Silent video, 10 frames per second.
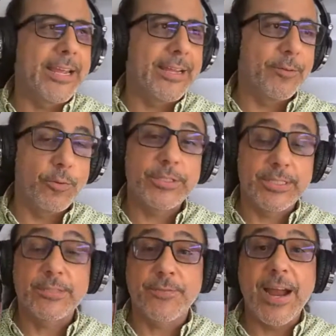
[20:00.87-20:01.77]
which
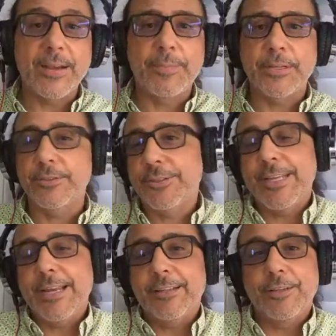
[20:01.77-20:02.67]
is fine because you
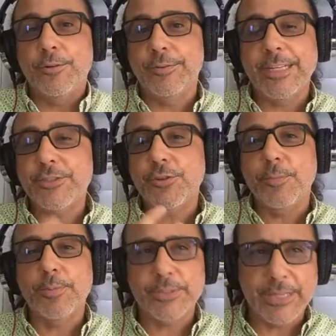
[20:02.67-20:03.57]
can't, that's your own
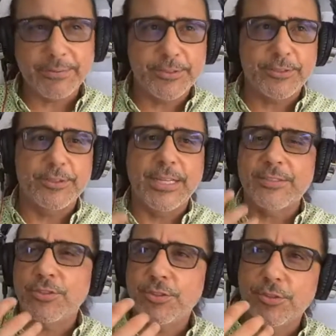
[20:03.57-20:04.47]
perception,
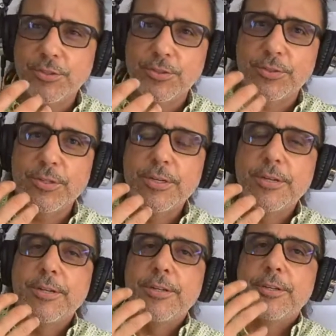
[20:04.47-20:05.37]
that's your
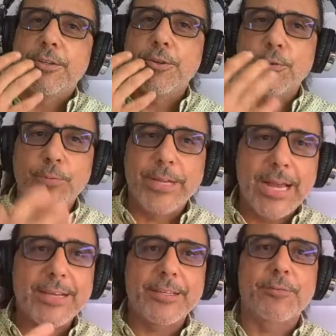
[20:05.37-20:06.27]
own
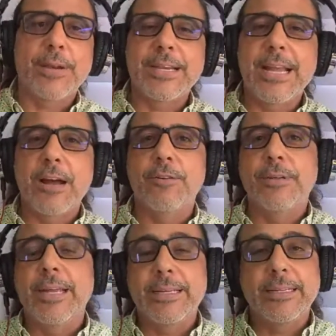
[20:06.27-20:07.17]
reality right now,
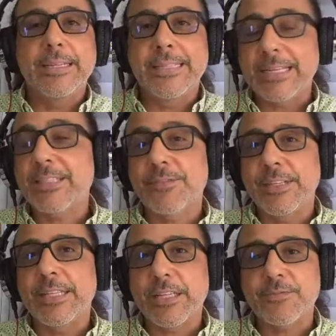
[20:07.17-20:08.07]
and that's
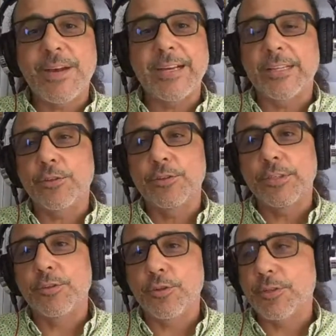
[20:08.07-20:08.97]
fine, and
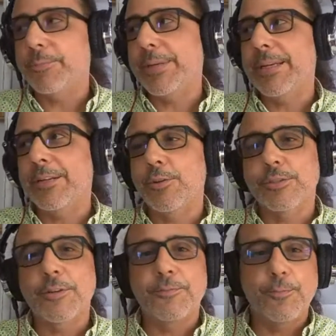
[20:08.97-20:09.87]
those
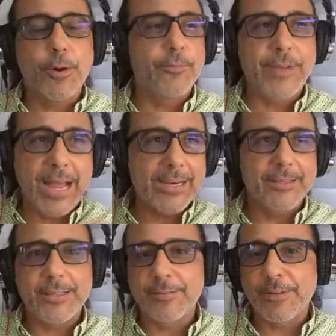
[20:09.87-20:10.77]
are well
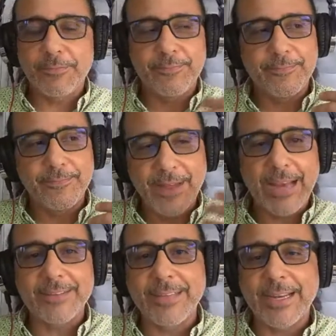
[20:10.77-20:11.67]
valid and
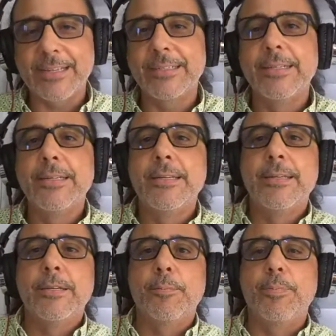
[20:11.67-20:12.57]
validated,
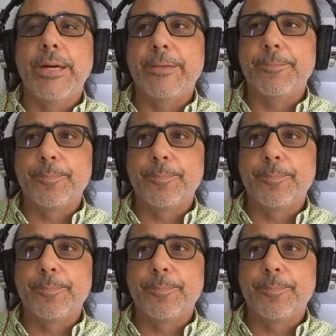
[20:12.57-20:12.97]
but